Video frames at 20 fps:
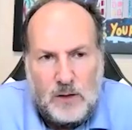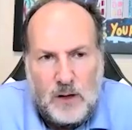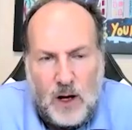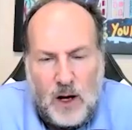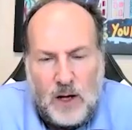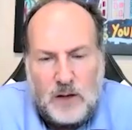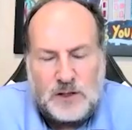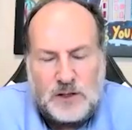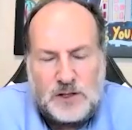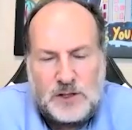
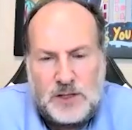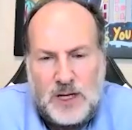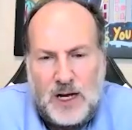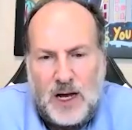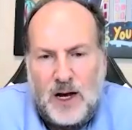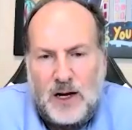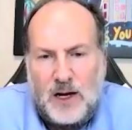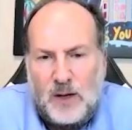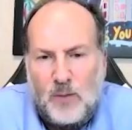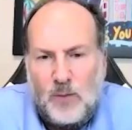
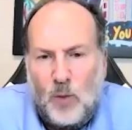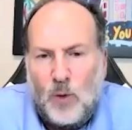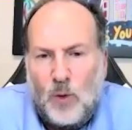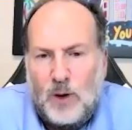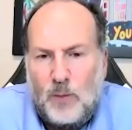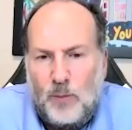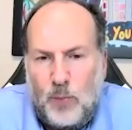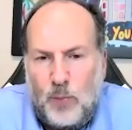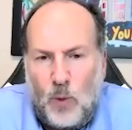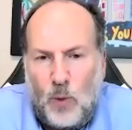understanding more
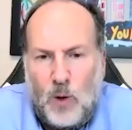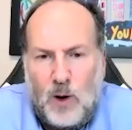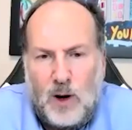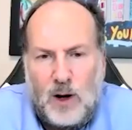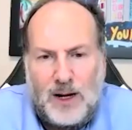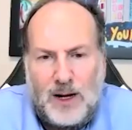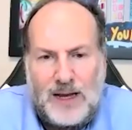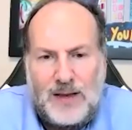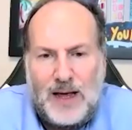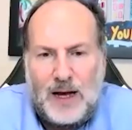
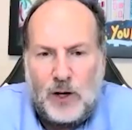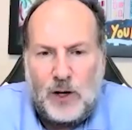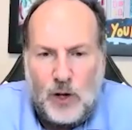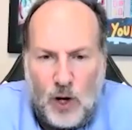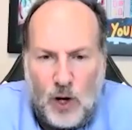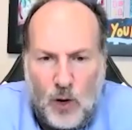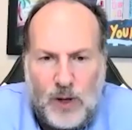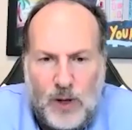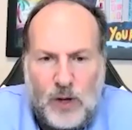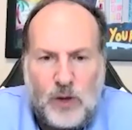importantly that
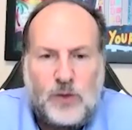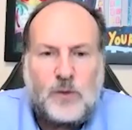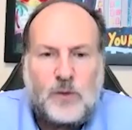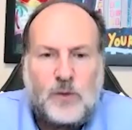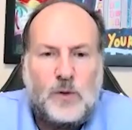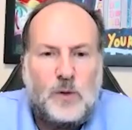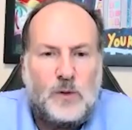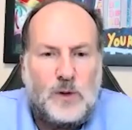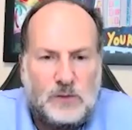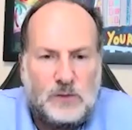going
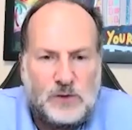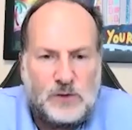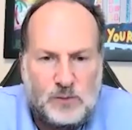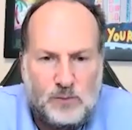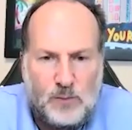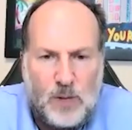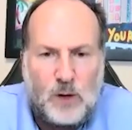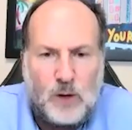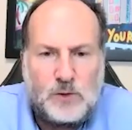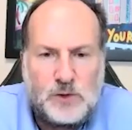through those
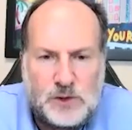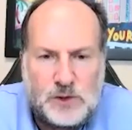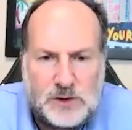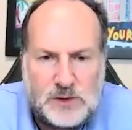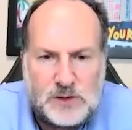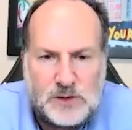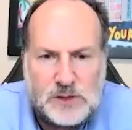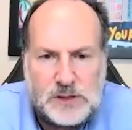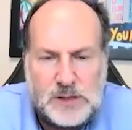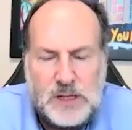
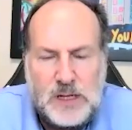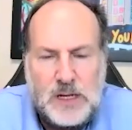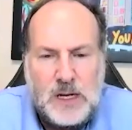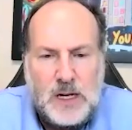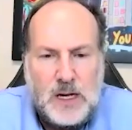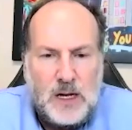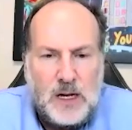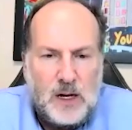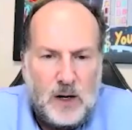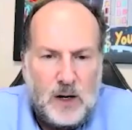motions
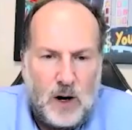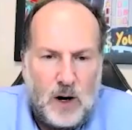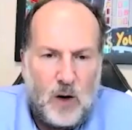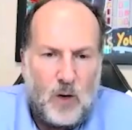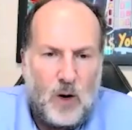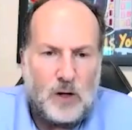are